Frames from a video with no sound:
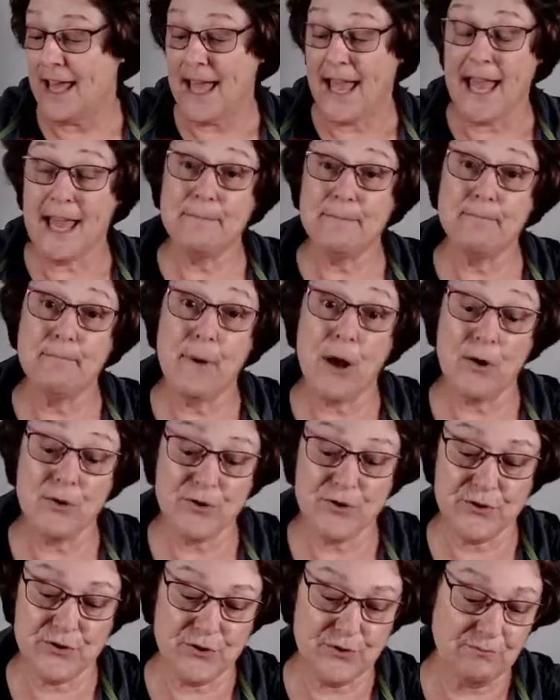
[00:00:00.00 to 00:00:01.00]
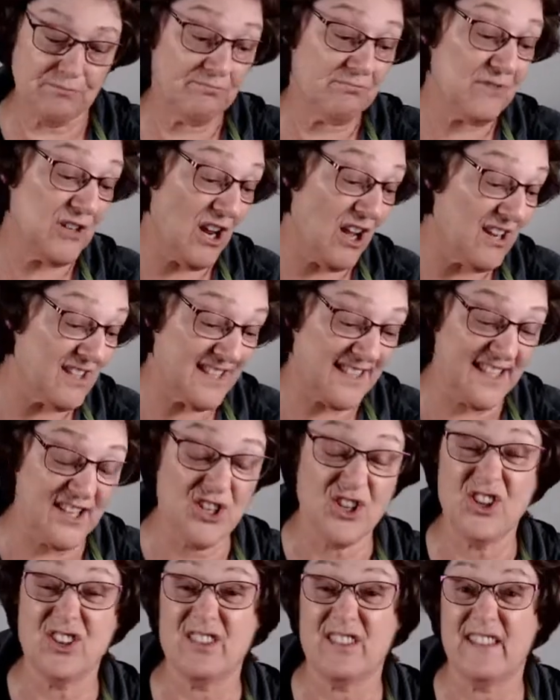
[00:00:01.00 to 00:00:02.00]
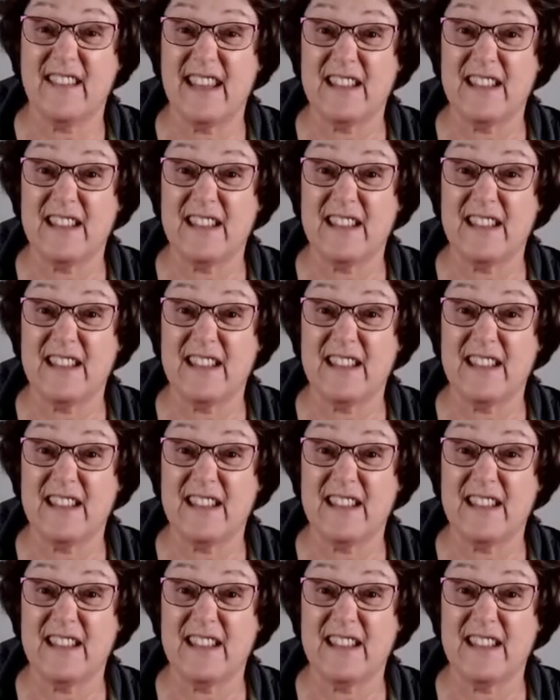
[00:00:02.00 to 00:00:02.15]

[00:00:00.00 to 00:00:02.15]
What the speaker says: And most glass dishes and